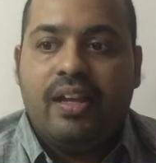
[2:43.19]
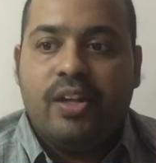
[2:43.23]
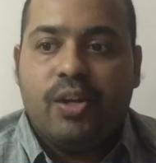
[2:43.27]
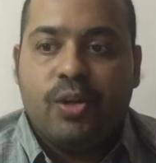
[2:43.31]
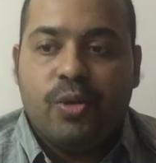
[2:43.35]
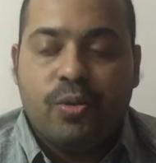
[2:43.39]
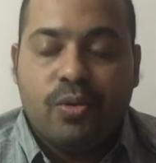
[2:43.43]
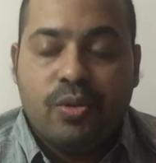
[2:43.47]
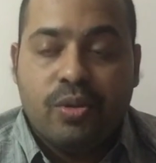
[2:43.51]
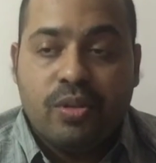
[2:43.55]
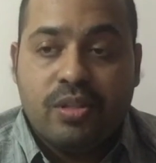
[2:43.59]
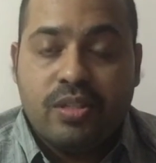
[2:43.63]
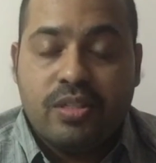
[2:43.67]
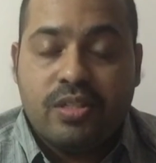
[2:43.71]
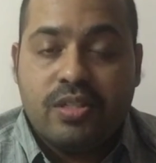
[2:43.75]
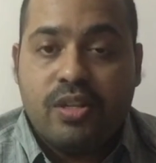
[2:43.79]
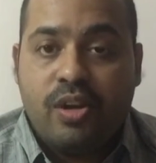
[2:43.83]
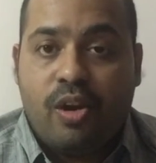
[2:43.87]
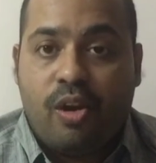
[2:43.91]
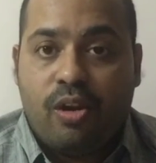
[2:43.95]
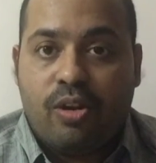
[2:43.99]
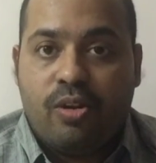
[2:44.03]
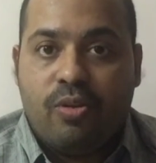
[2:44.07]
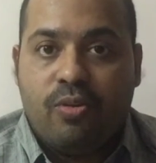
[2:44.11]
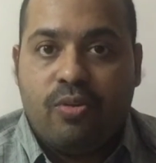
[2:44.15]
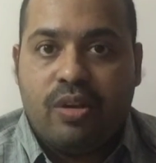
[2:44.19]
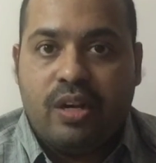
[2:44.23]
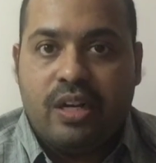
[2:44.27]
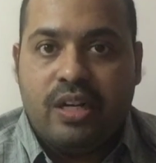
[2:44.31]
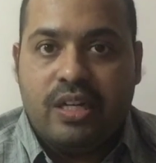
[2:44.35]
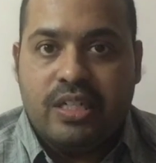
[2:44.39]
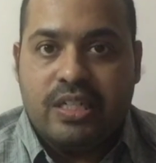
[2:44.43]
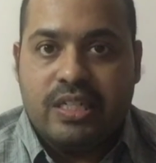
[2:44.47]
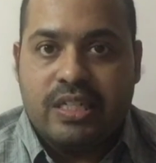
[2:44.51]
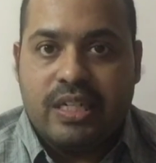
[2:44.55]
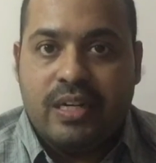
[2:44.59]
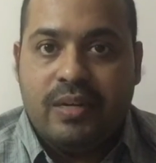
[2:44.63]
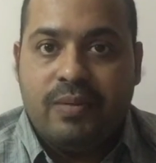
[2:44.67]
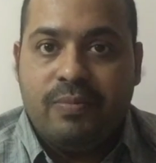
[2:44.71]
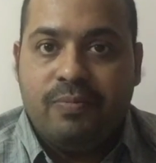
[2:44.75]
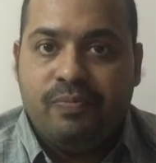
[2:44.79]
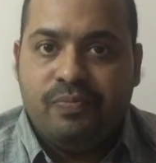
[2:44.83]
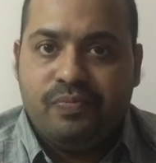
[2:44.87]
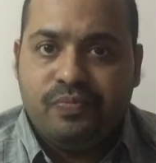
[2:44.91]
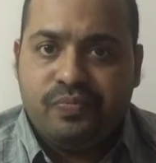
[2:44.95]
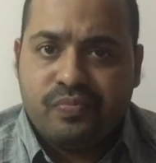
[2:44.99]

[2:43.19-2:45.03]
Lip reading: due to this lockdown condition,